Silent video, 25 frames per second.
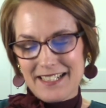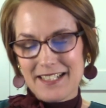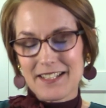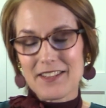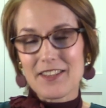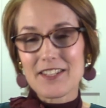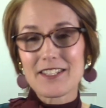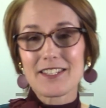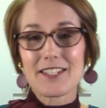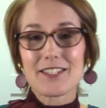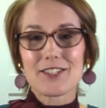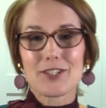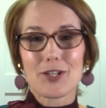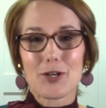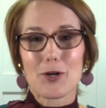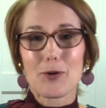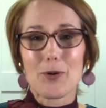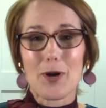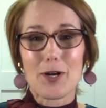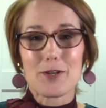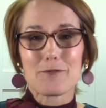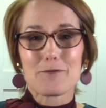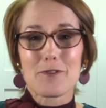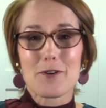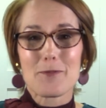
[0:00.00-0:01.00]
This is a
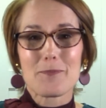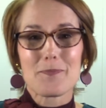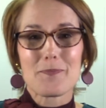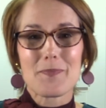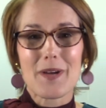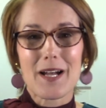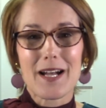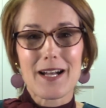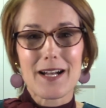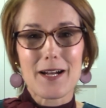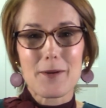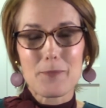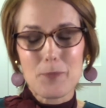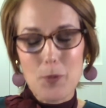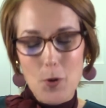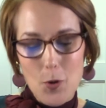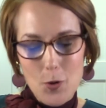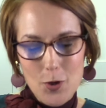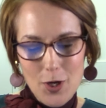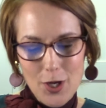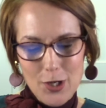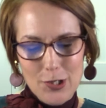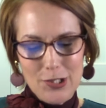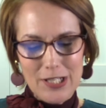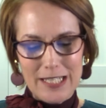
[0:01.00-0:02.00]
quote from Paul
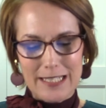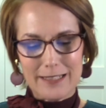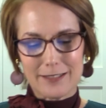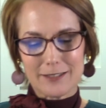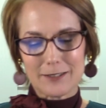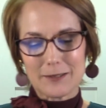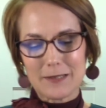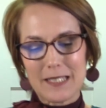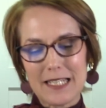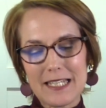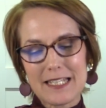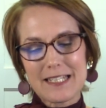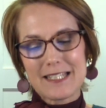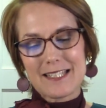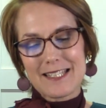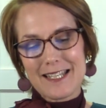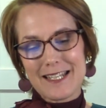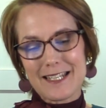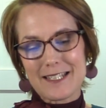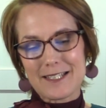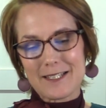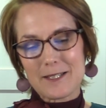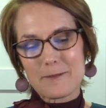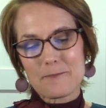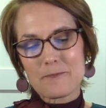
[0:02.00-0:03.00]
O'Neill. He
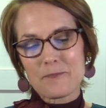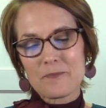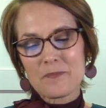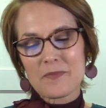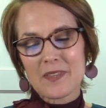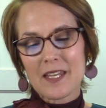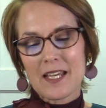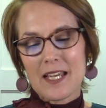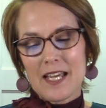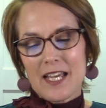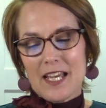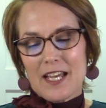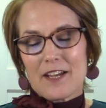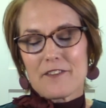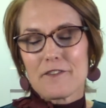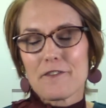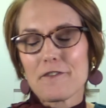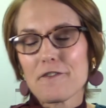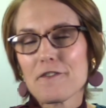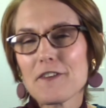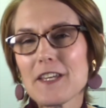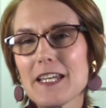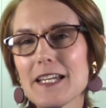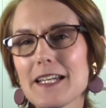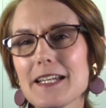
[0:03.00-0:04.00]
says,
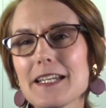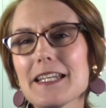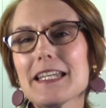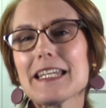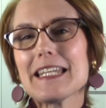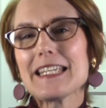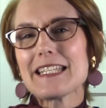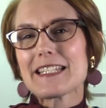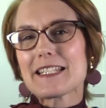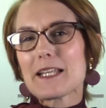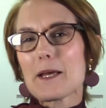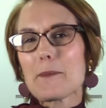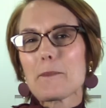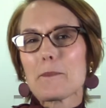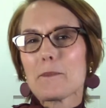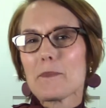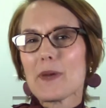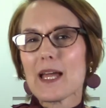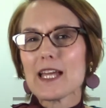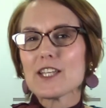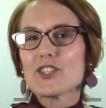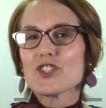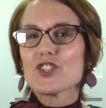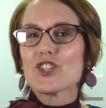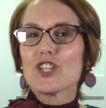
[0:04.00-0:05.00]
fear is
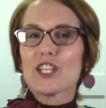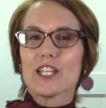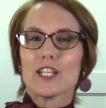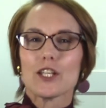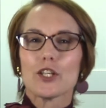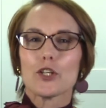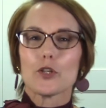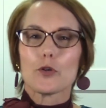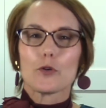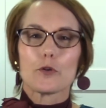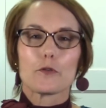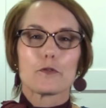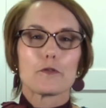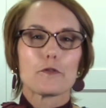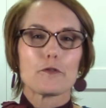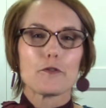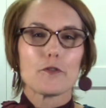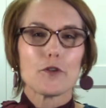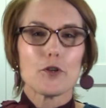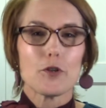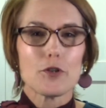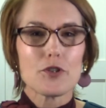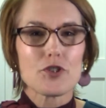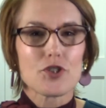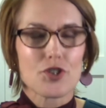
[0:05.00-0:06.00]
imagining your
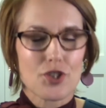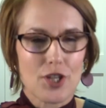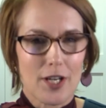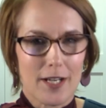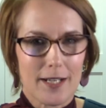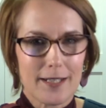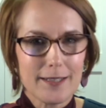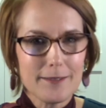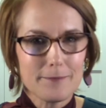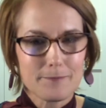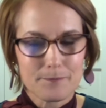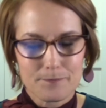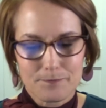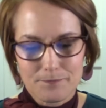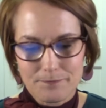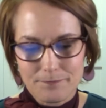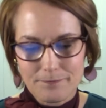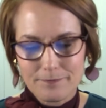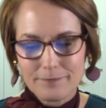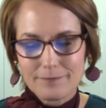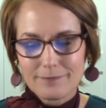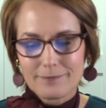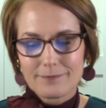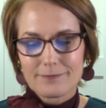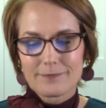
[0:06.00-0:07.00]
future
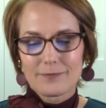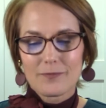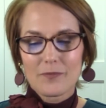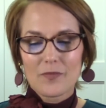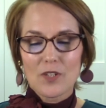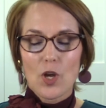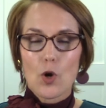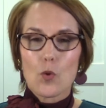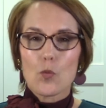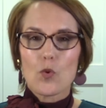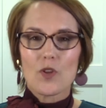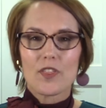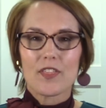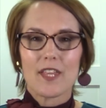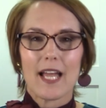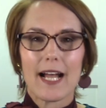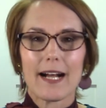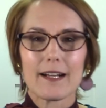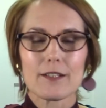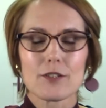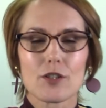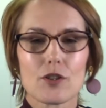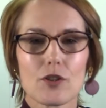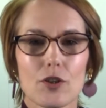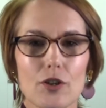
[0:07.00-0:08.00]

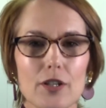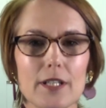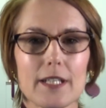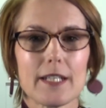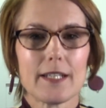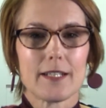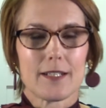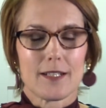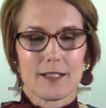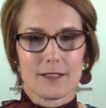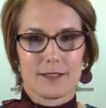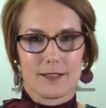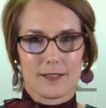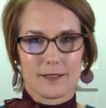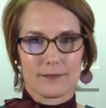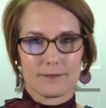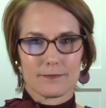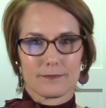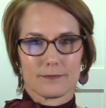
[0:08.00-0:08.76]
without God in it.